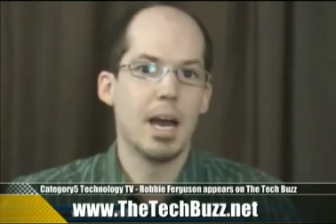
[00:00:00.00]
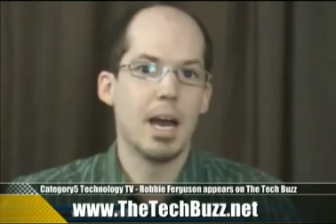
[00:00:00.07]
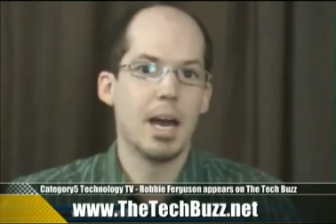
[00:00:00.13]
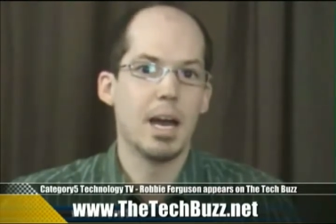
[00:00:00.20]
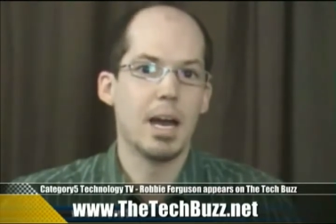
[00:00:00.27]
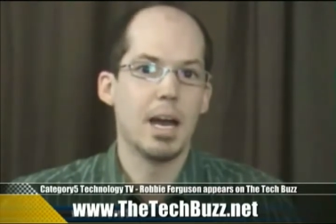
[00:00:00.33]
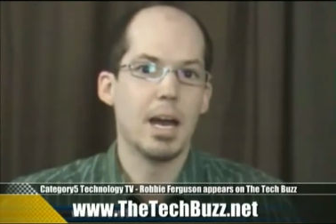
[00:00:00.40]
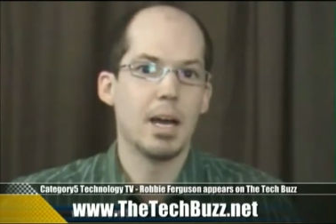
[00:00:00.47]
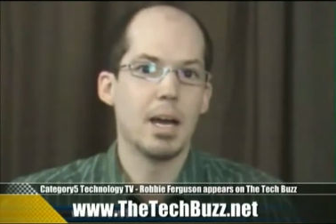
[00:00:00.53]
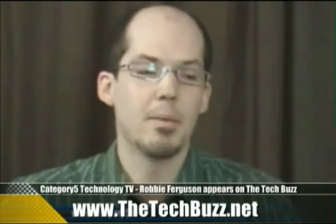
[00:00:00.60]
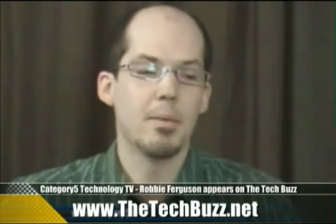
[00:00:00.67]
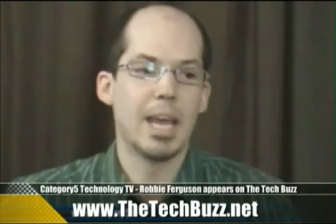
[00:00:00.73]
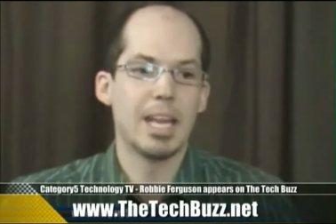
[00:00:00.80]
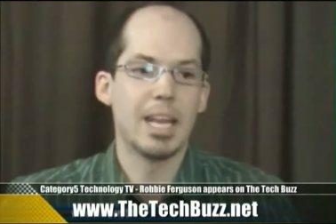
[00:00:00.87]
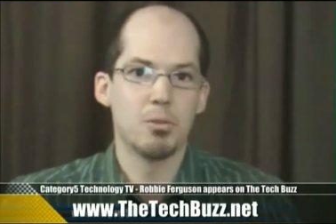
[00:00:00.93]

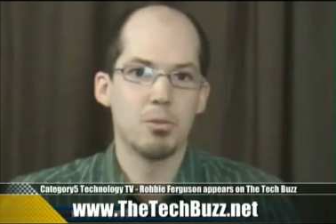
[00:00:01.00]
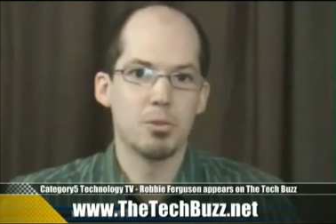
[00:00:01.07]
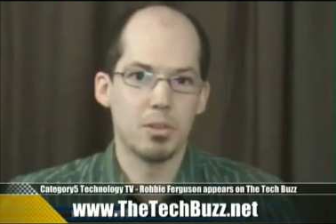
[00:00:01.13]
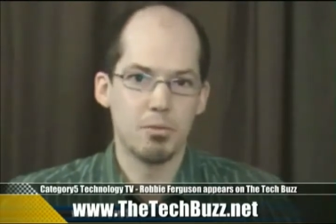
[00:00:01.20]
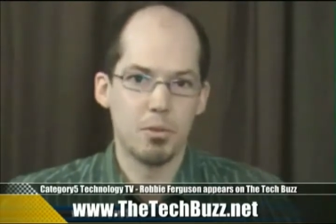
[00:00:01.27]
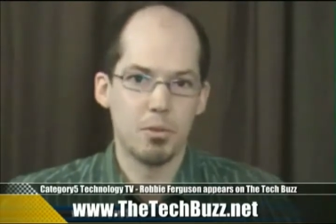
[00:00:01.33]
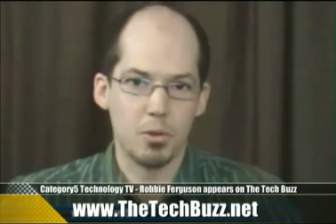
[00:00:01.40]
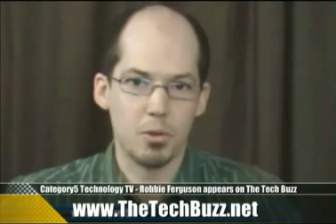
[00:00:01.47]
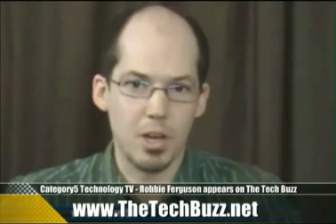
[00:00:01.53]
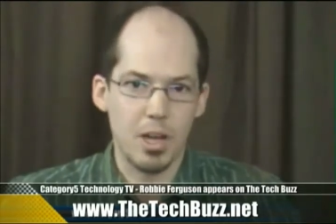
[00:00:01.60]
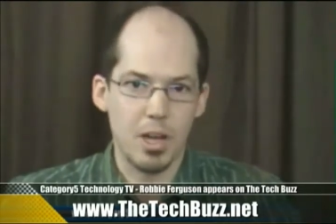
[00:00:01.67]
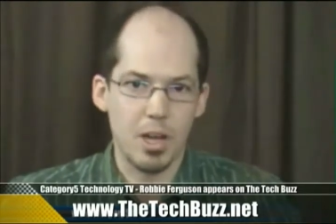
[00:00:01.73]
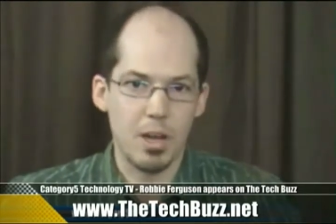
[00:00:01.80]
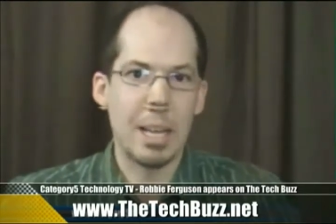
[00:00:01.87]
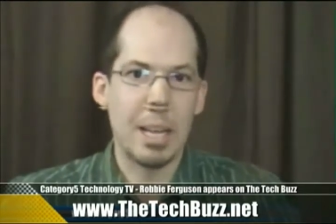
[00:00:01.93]
uh, and using
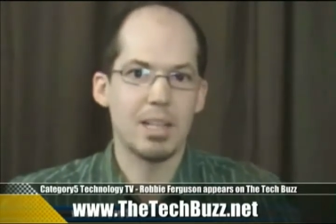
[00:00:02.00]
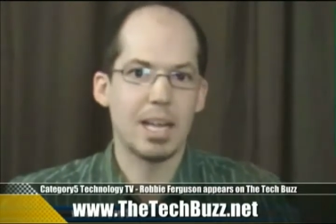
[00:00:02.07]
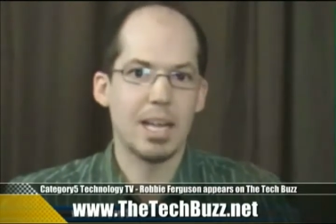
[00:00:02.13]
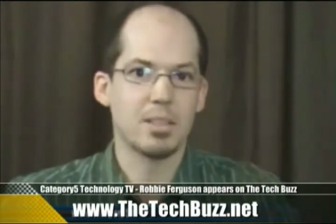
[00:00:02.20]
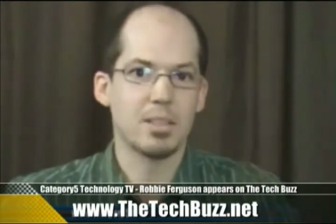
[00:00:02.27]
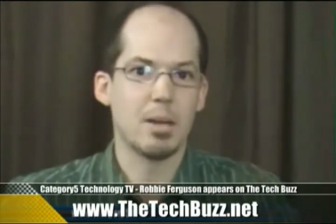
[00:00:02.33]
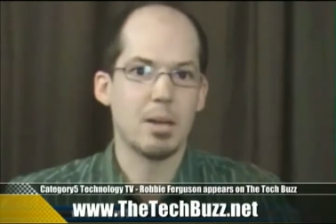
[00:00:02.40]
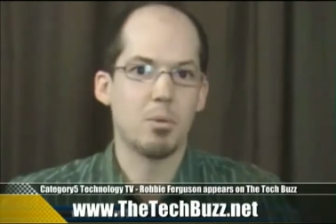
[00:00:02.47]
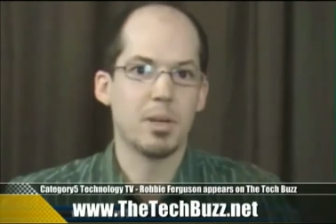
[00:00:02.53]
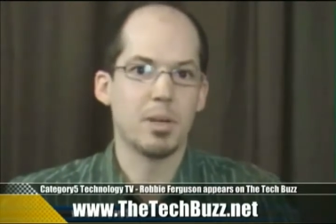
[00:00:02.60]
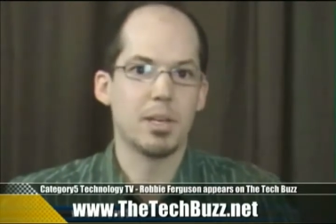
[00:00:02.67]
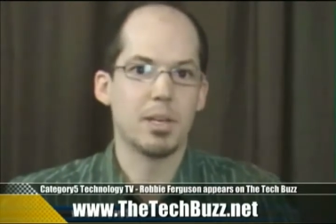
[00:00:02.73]
Photoshop as that example